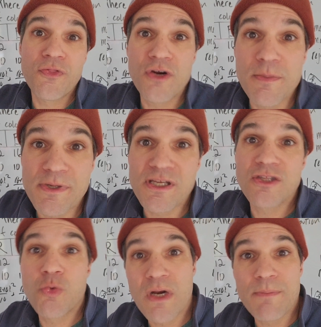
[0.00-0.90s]
20%,
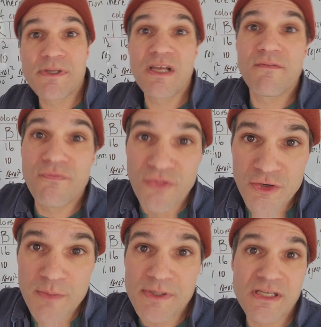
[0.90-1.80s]

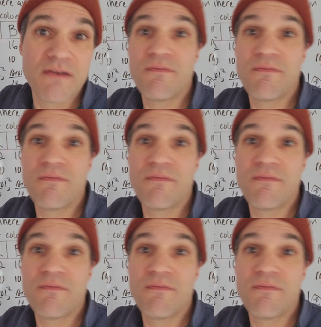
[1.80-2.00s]
30%,